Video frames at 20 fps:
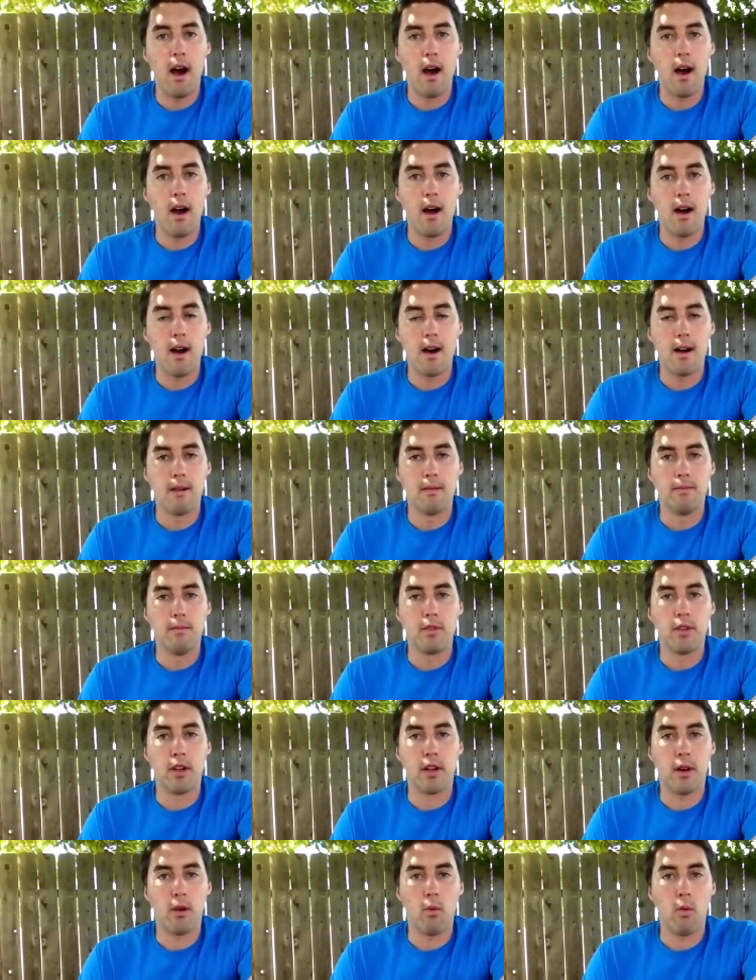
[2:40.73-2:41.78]
Um,
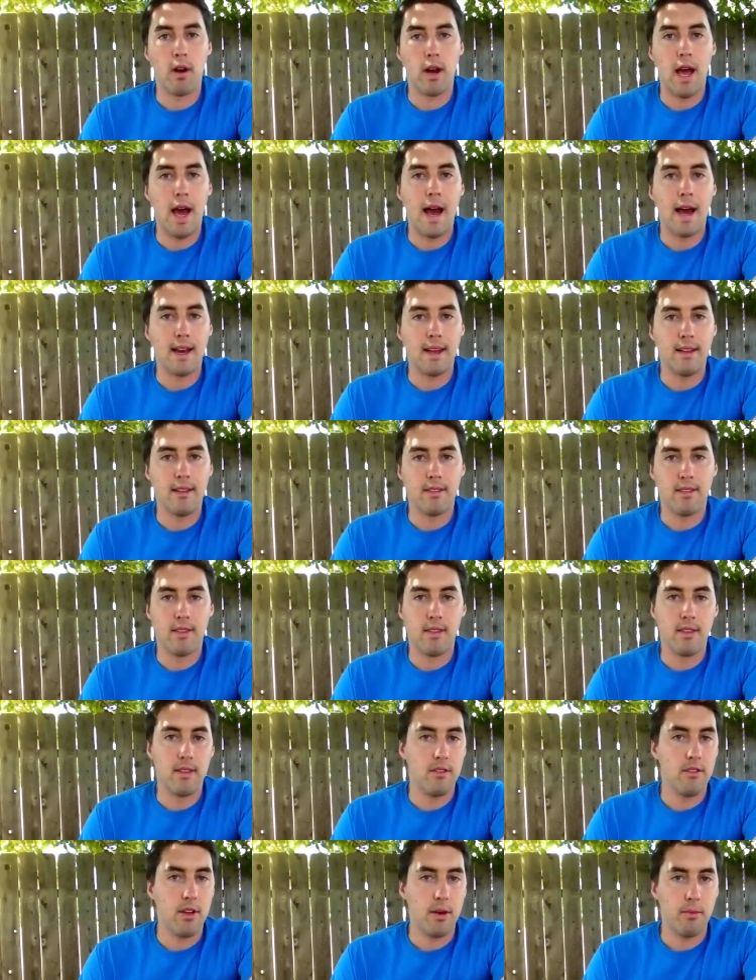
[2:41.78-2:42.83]
you're going to want to add in
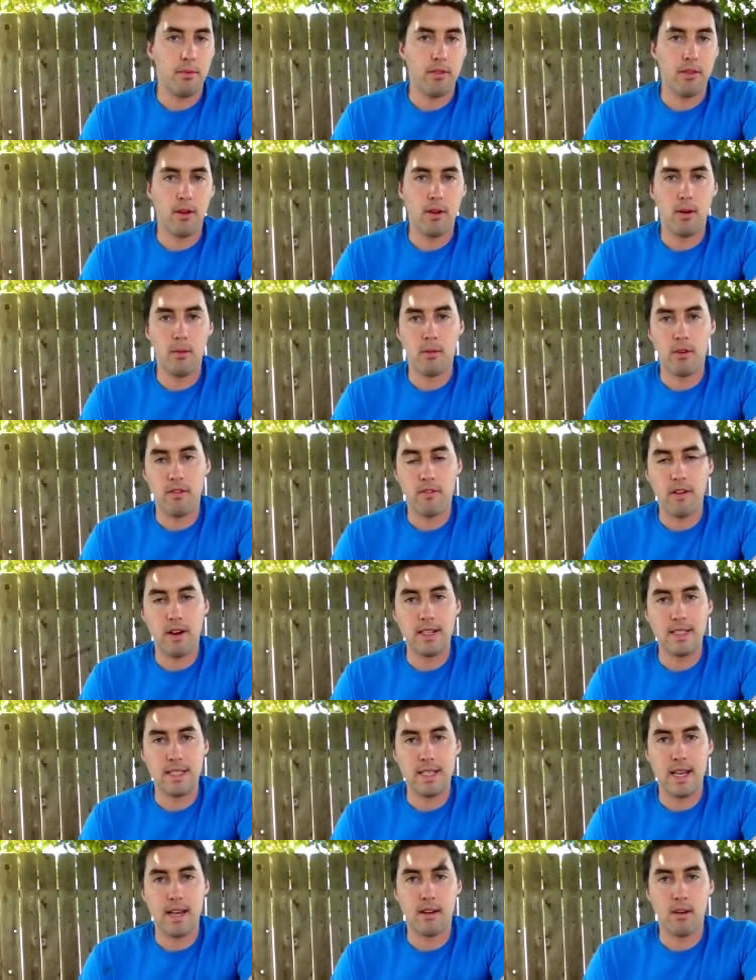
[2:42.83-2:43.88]
the gypsum or fine
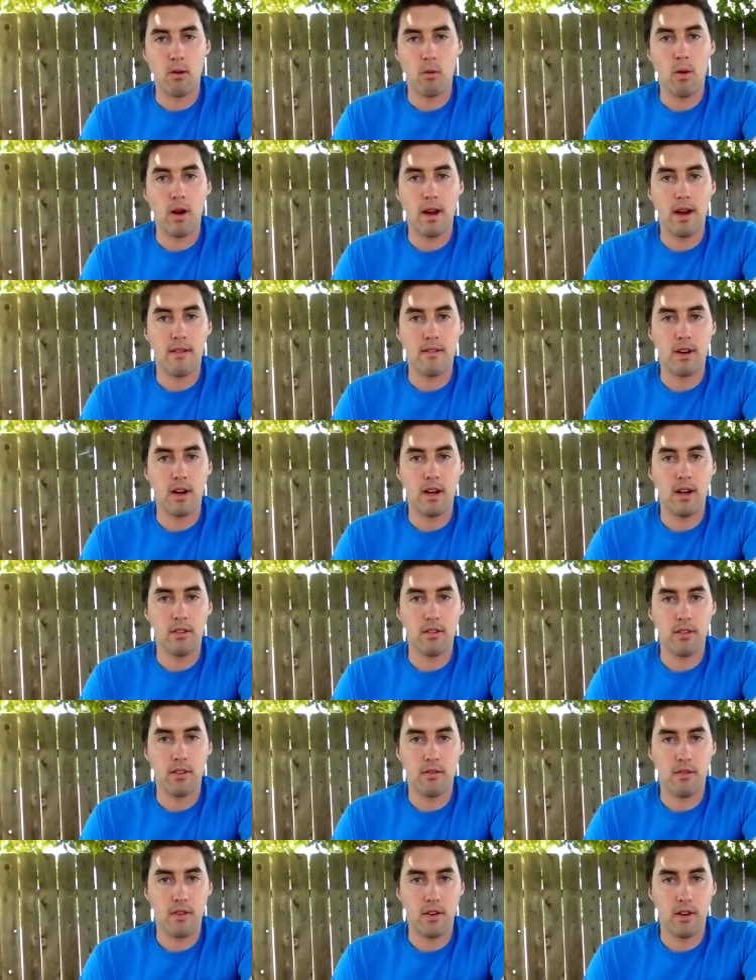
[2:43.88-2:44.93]
sand or whatever else
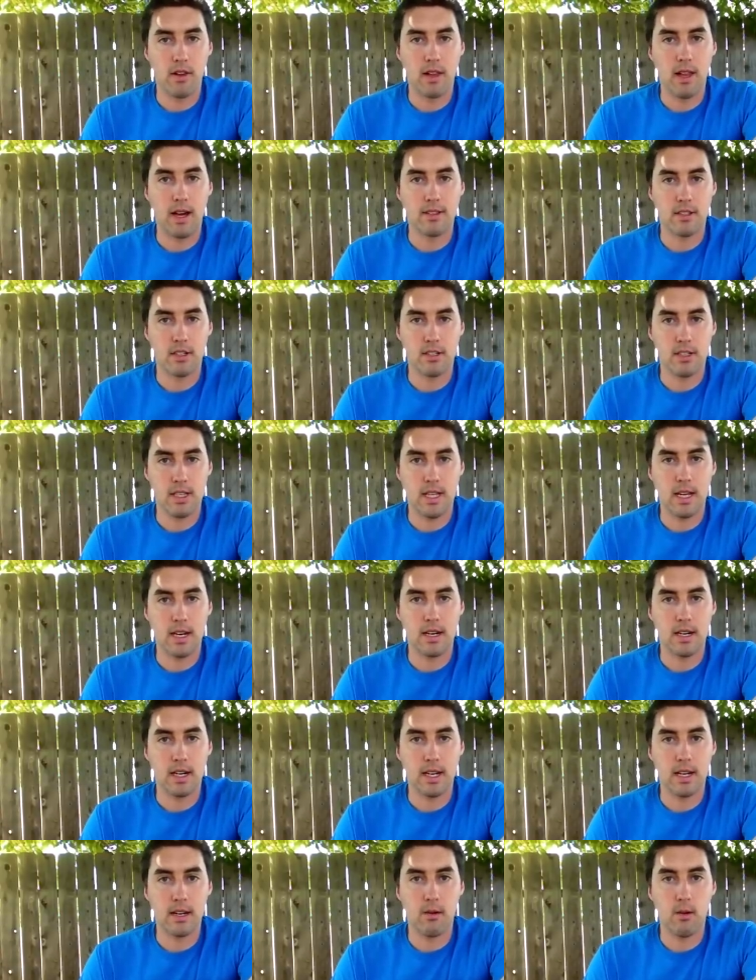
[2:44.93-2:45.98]
the fertilizers that are
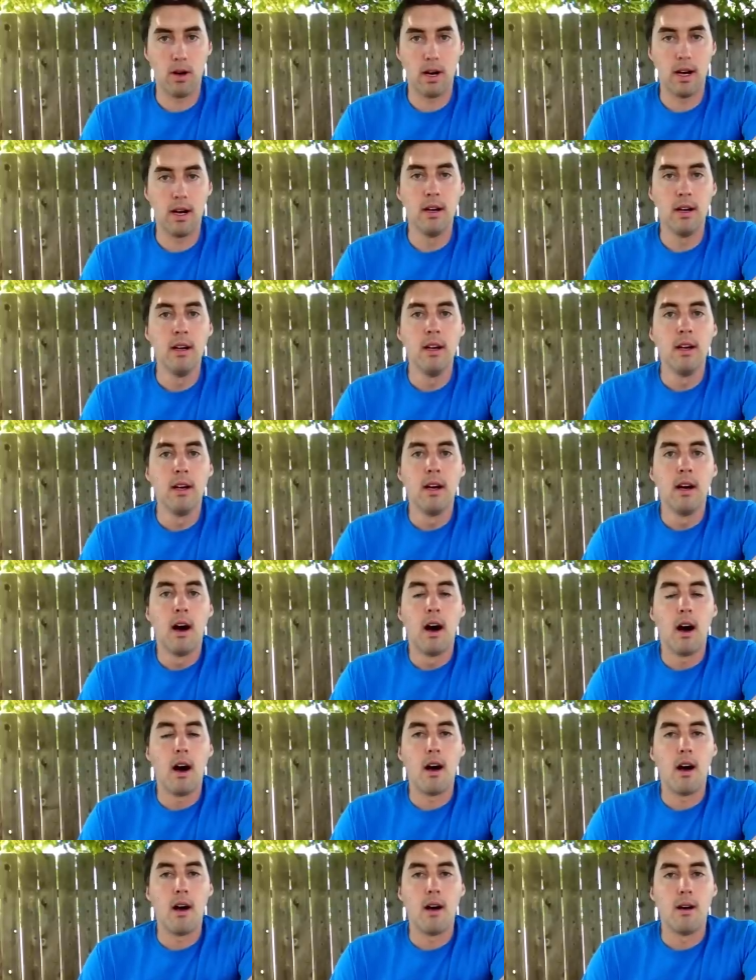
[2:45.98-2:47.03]
going to uh,
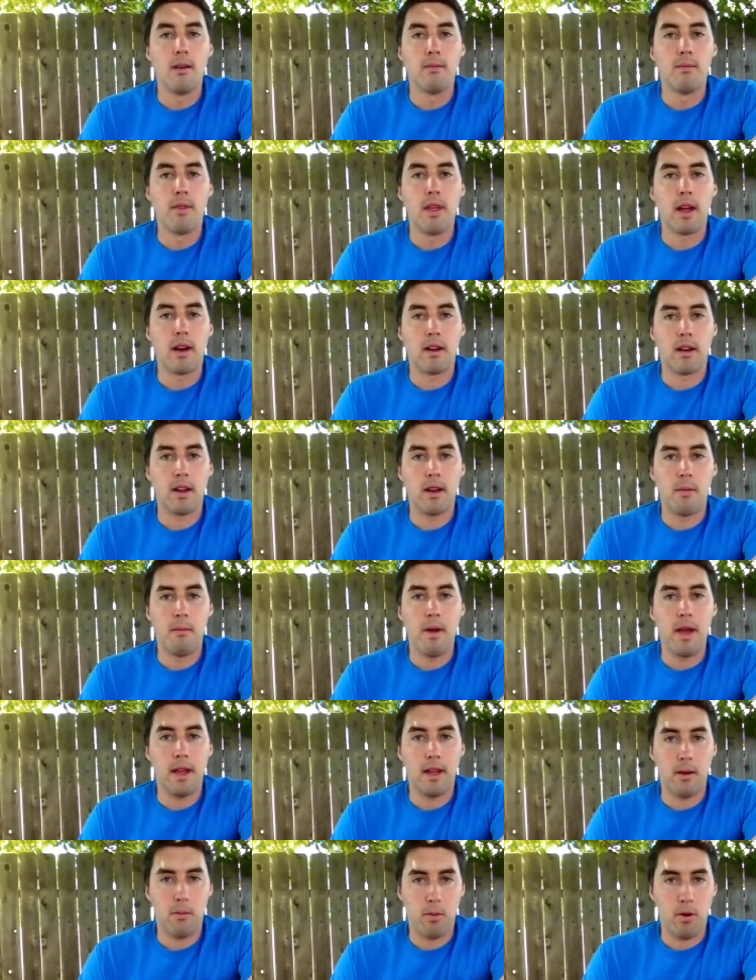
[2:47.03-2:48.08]
um, that are going to
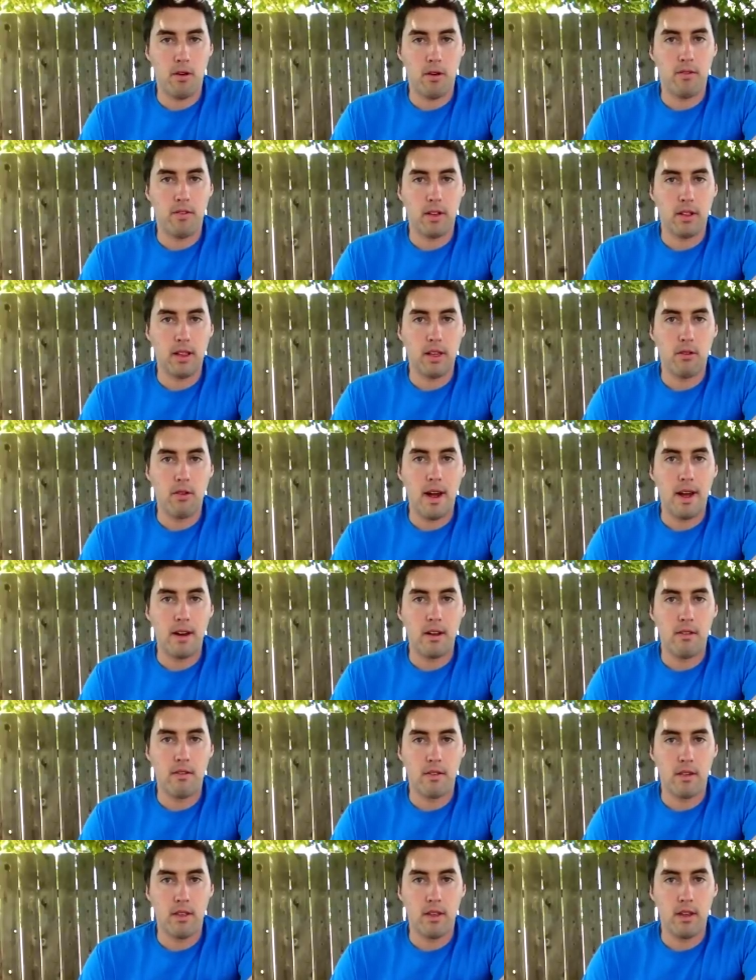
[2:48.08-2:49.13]
make it perfectly ready
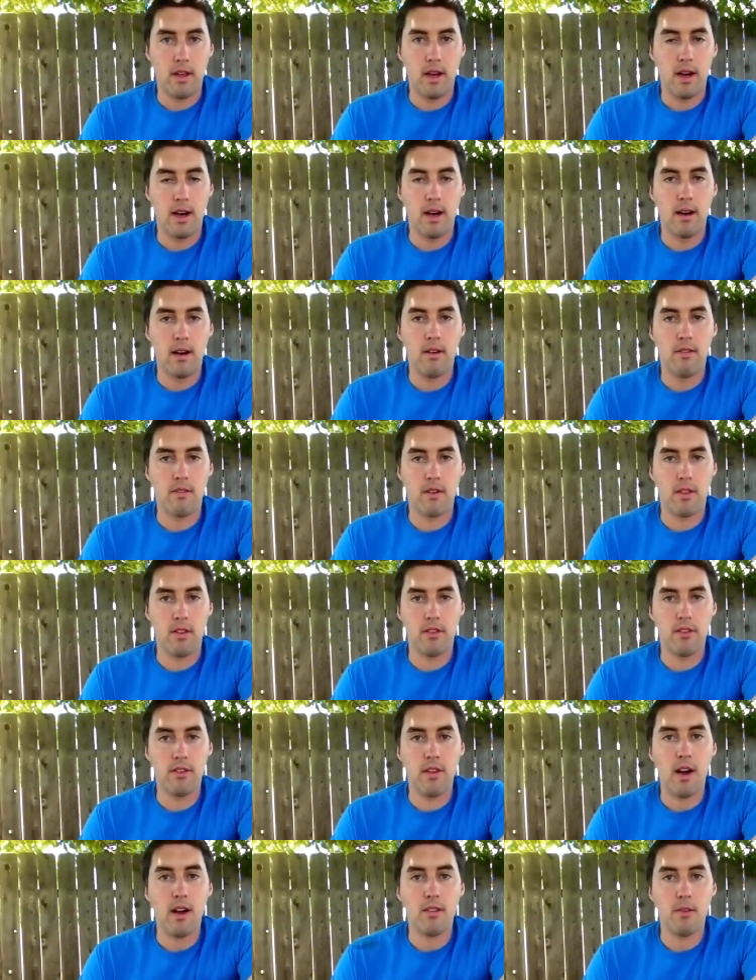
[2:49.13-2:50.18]
for the uh, for the
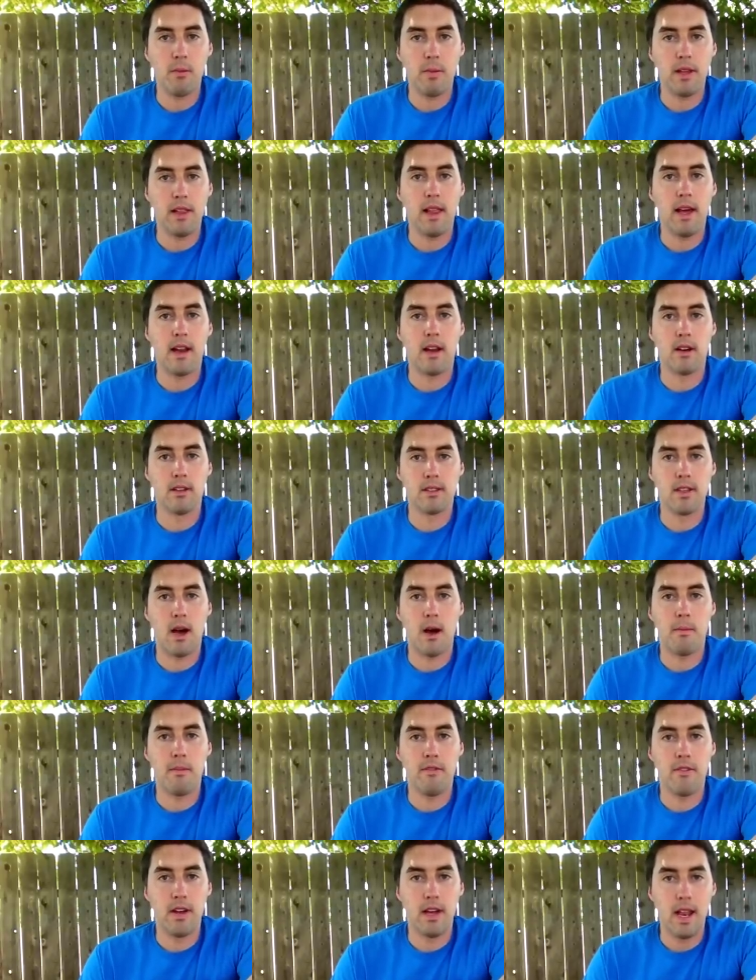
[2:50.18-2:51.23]
sod to be laid on
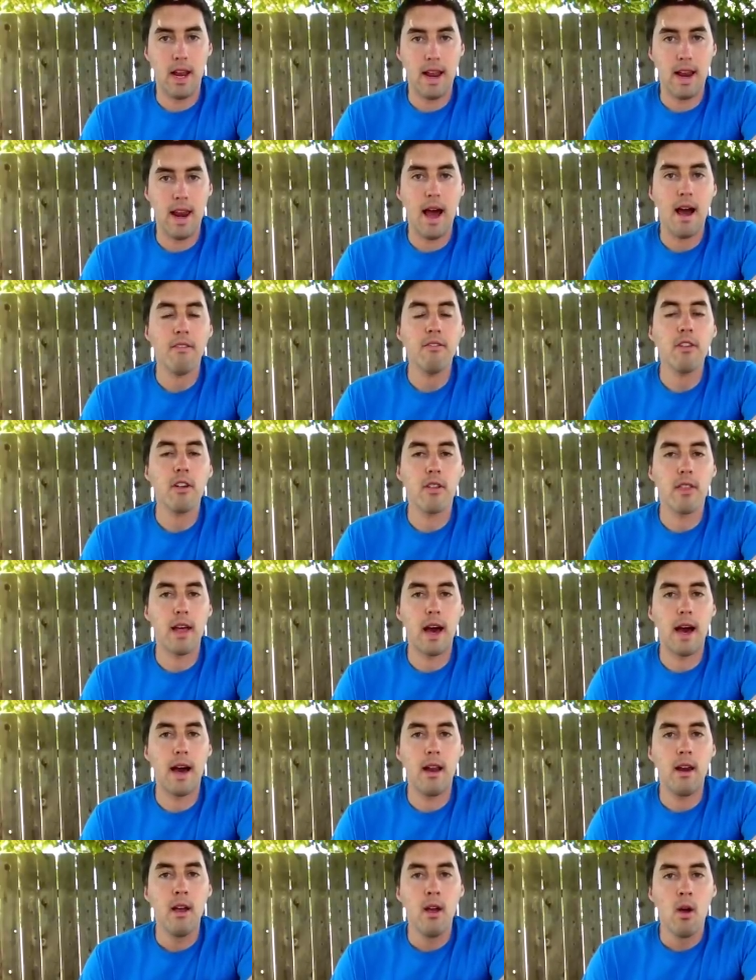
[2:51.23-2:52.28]
top of it. And after
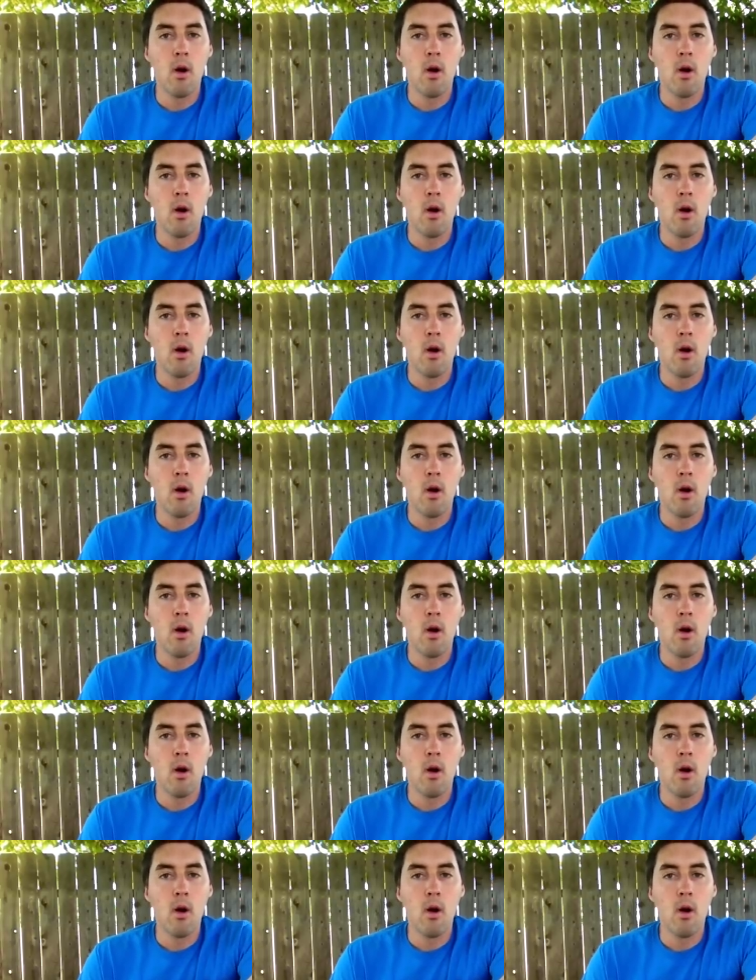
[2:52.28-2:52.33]
that,